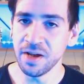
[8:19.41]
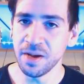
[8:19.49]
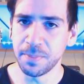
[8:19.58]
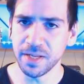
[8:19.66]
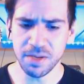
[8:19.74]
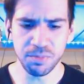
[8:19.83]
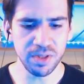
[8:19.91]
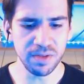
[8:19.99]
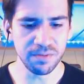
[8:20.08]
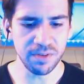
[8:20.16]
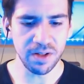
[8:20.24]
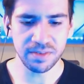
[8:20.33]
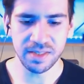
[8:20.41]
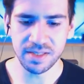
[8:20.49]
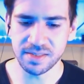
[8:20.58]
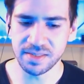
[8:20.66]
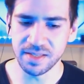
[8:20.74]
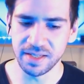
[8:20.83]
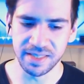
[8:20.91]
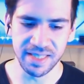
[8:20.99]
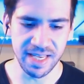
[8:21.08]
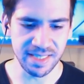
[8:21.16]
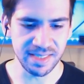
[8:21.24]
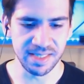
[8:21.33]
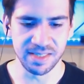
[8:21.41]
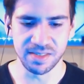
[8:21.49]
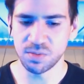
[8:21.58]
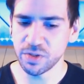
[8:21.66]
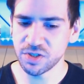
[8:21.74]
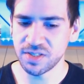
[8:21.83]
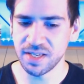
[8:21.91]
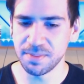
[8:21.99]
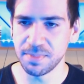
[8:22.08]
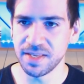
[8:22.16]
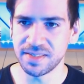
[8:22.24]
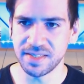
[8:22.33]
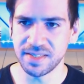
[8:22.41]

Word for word: but it would involve things like nested switch statements,